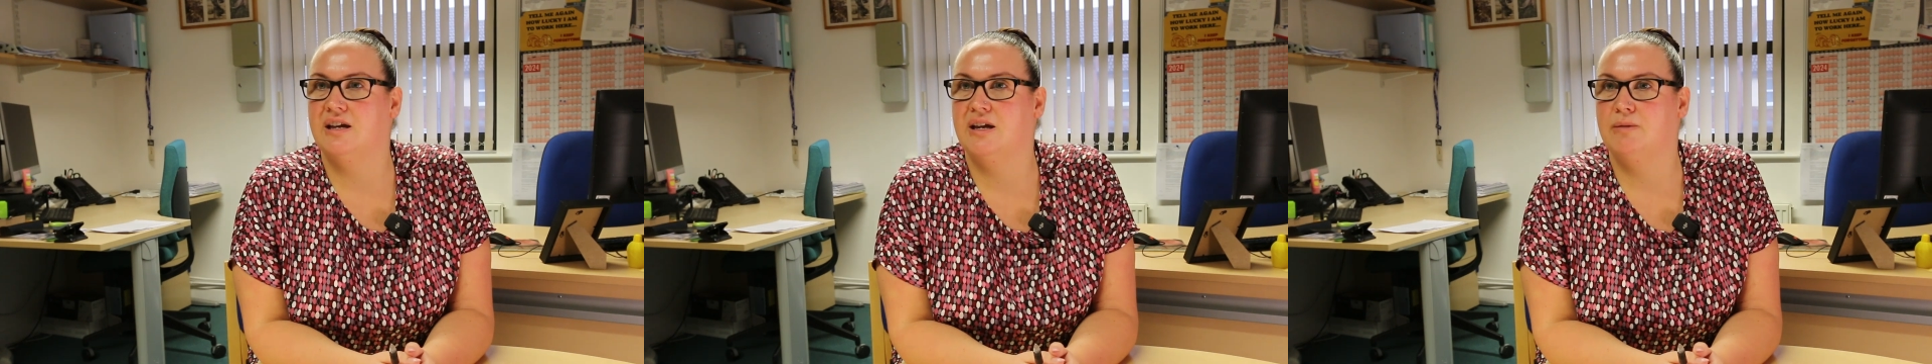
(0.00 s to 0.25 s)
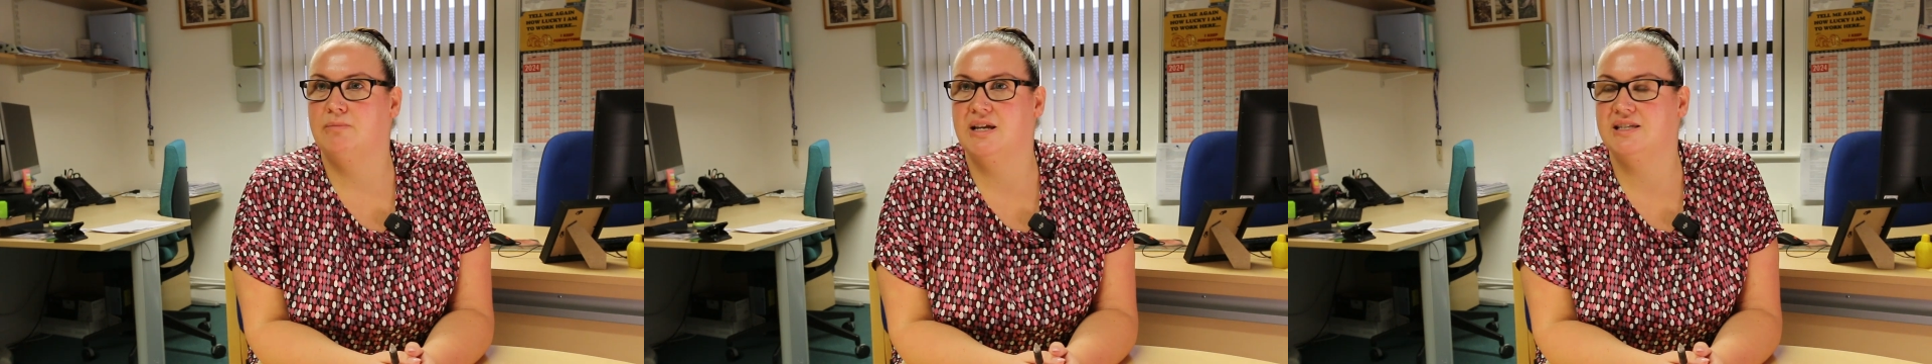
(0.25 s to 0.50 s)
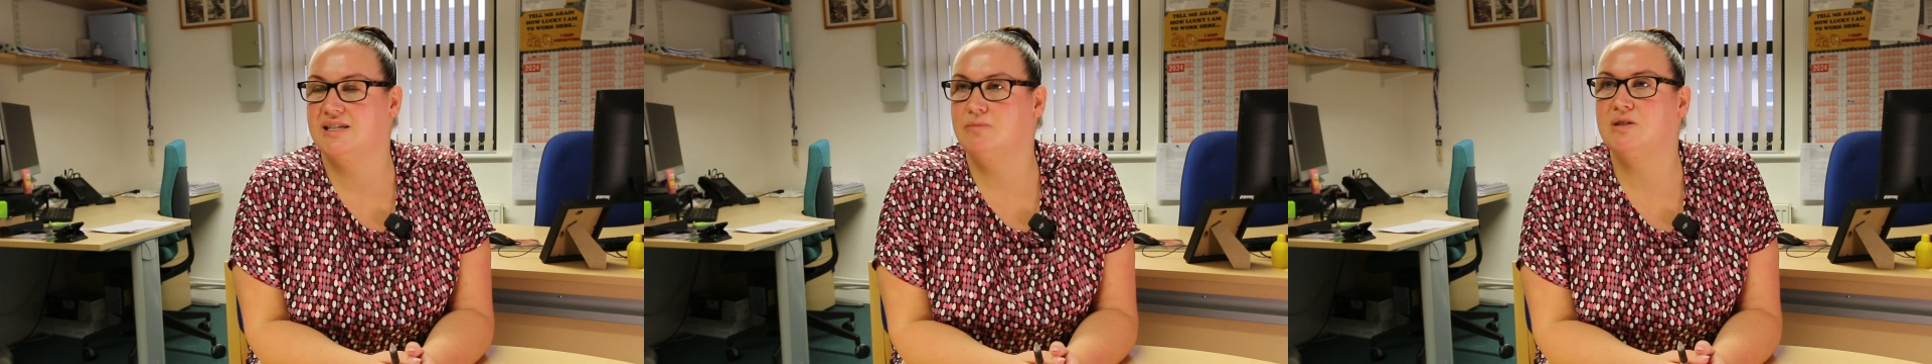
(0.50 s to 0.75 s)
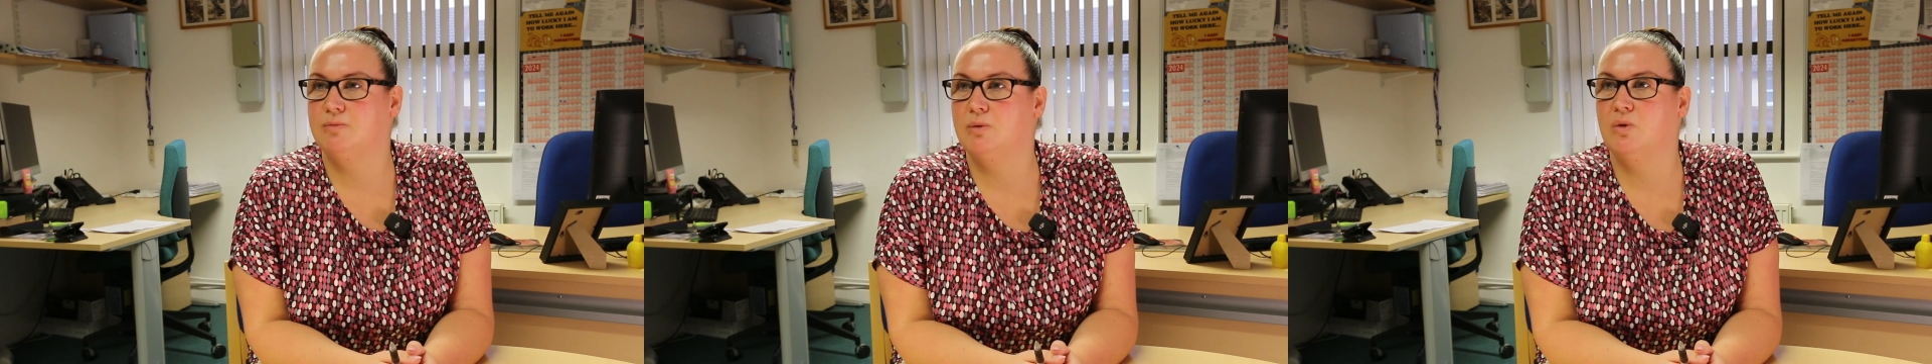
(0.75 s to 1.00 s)
it
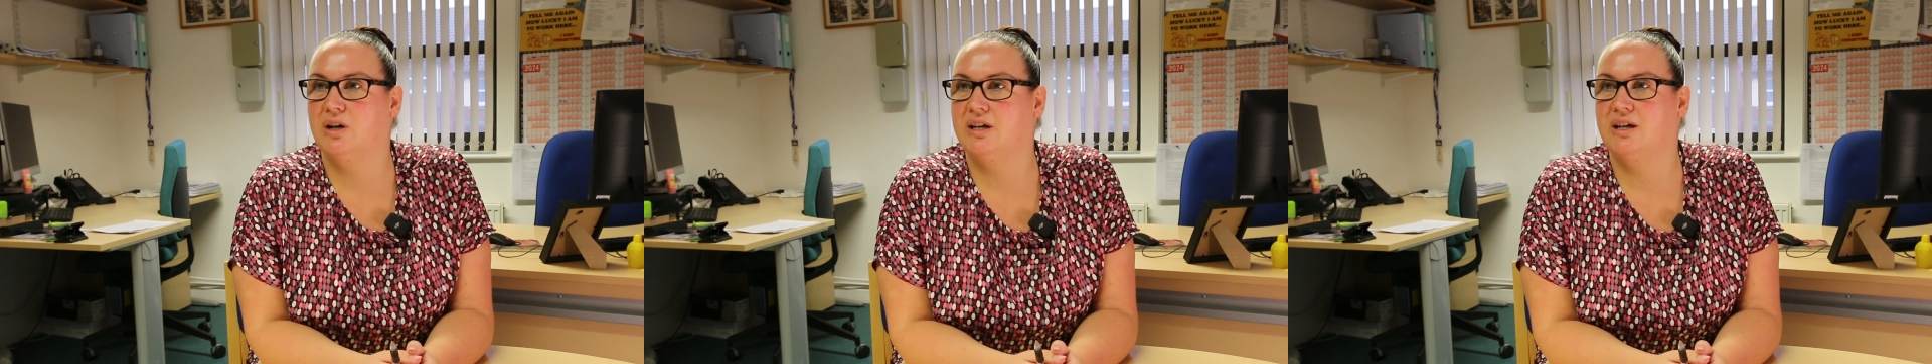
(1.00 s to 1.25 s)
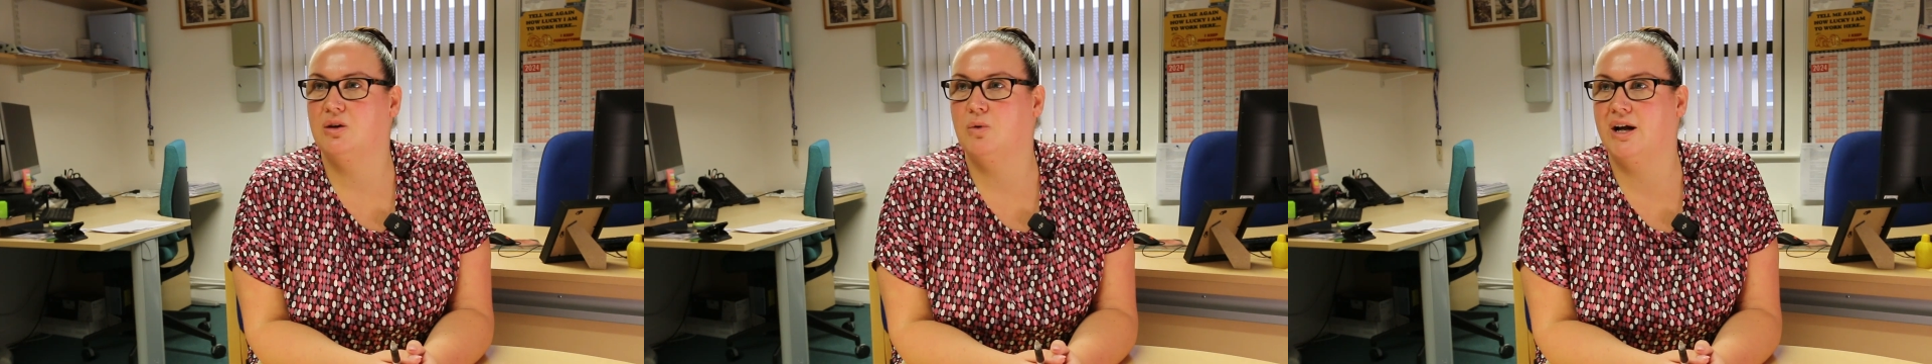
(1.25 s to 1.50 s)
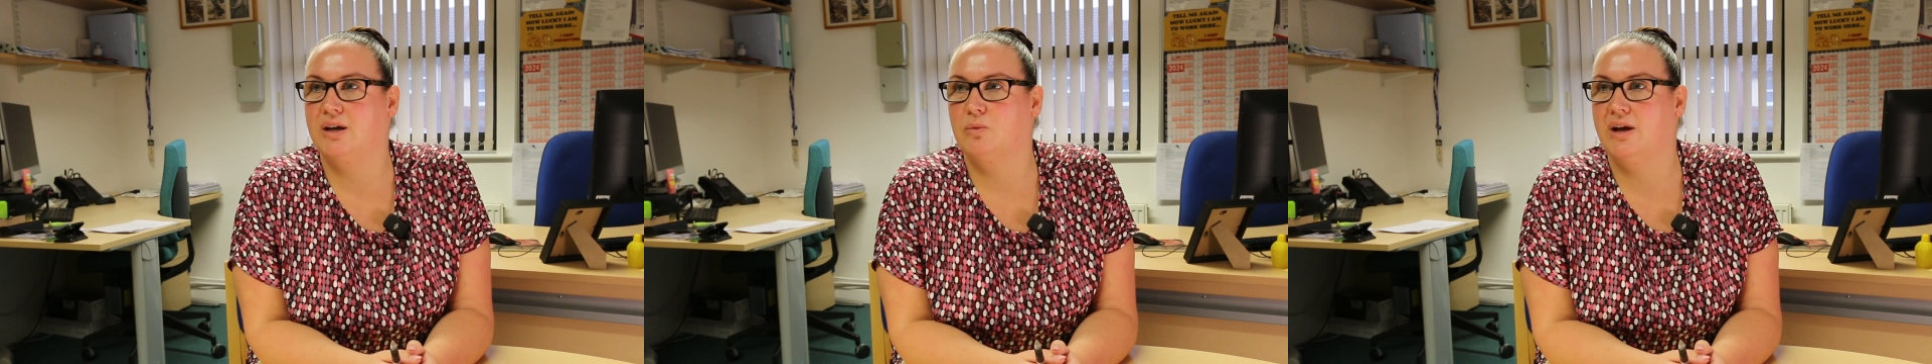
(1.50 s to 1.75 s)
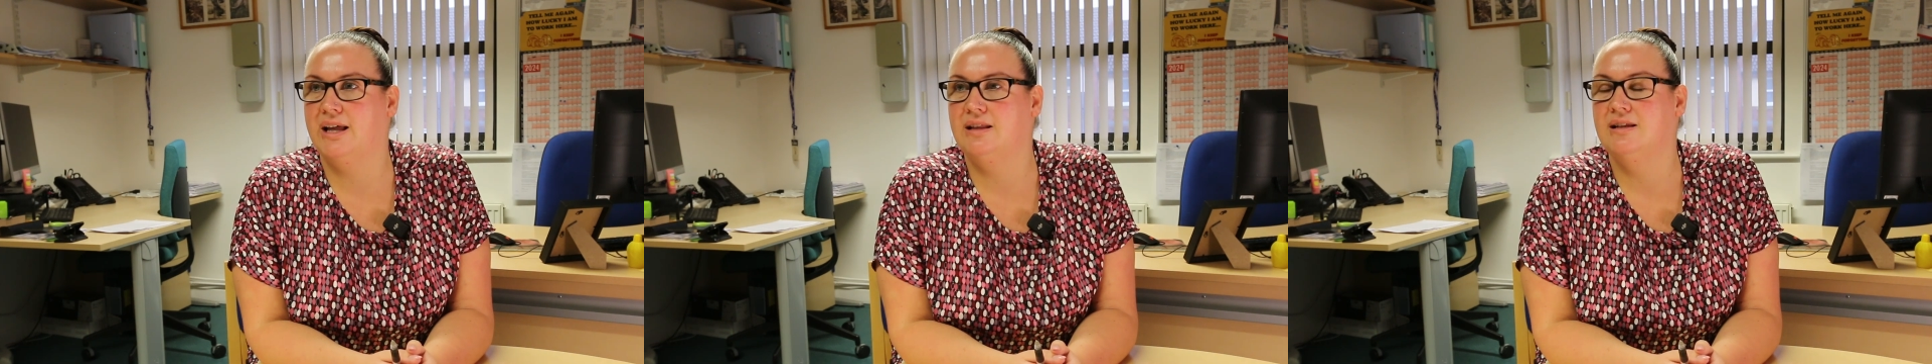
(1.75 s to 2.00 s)
seems to be working quite
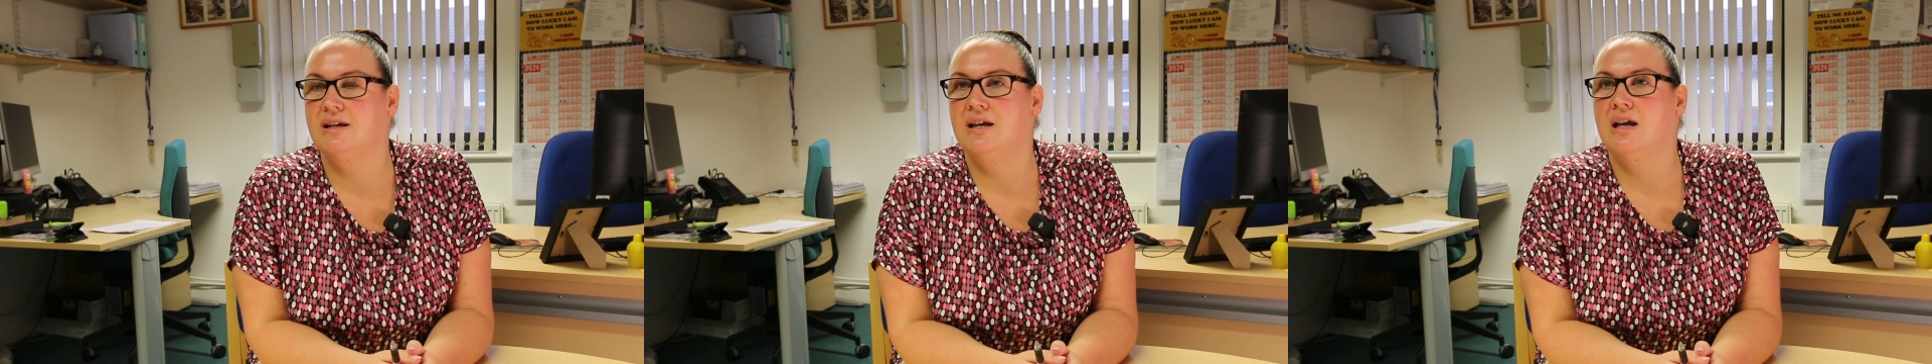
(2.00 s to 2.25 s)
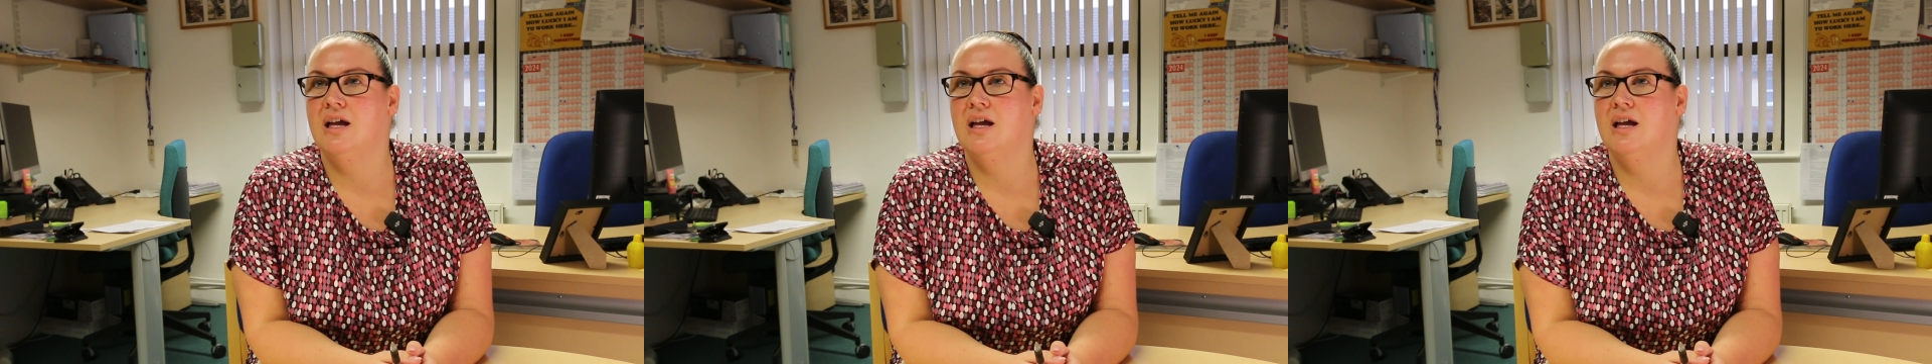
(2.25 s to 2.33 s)
well.